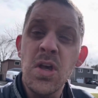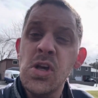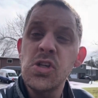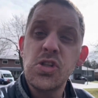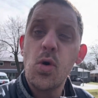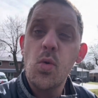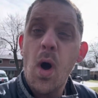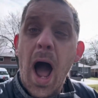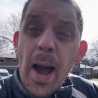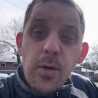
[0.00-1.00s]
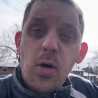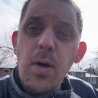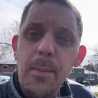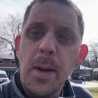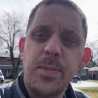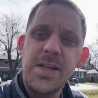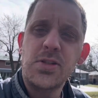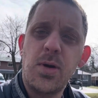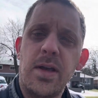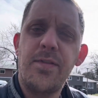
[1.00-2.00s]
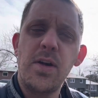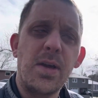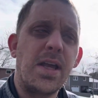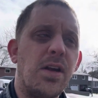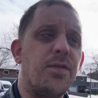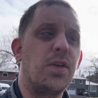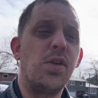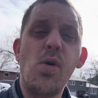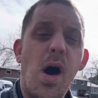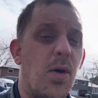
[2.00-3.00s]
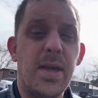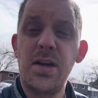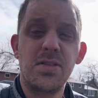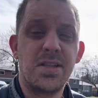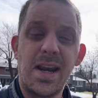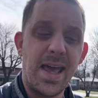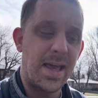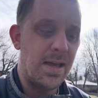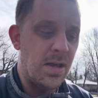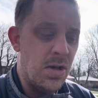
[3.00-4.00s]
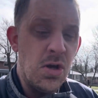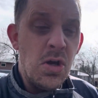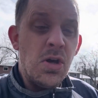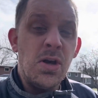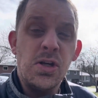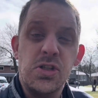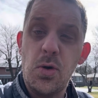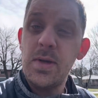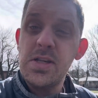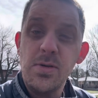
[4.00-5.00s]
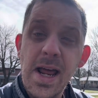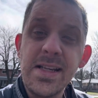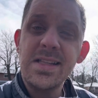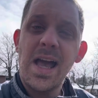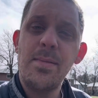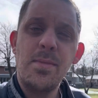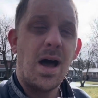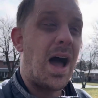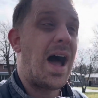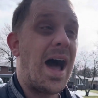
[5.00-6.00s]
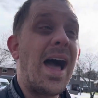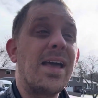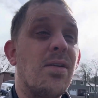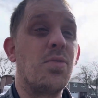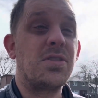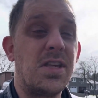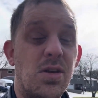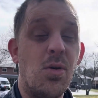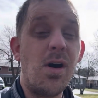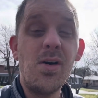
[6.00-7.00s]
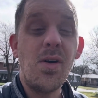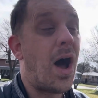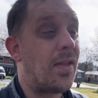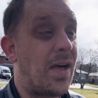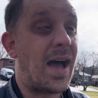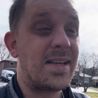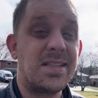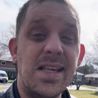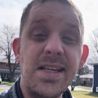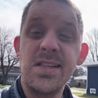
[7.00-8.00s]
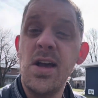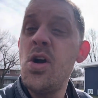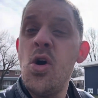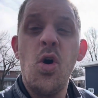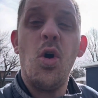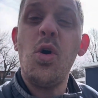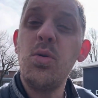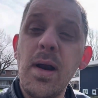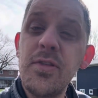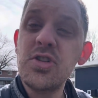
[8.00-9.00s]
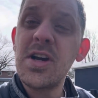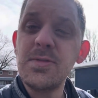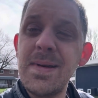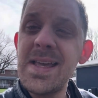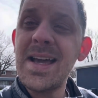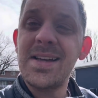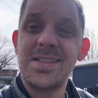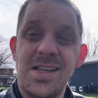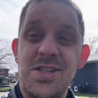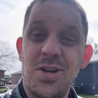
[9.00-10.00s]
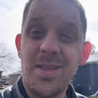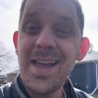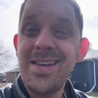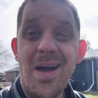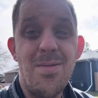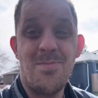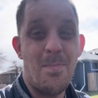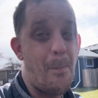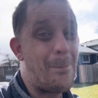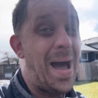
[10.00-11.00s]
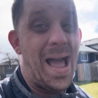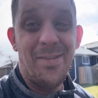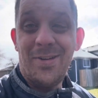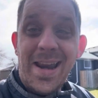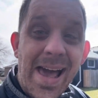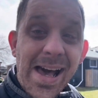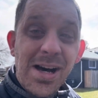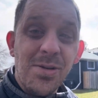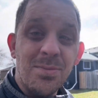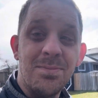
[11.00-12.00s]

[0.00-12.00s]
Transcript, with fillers: So I'm going to wrap up this quick video here for you all here today. So until next time, I will see you all on the high seas or wherever trials may take us. Until then, bye for now.